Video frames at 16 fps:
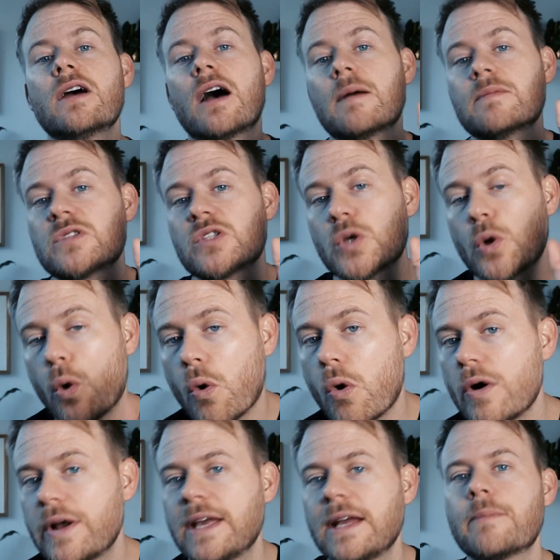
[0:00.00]
I'm
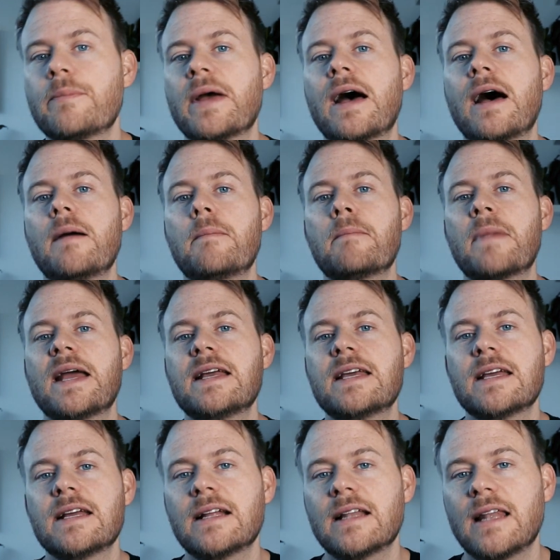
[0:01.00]
talking about making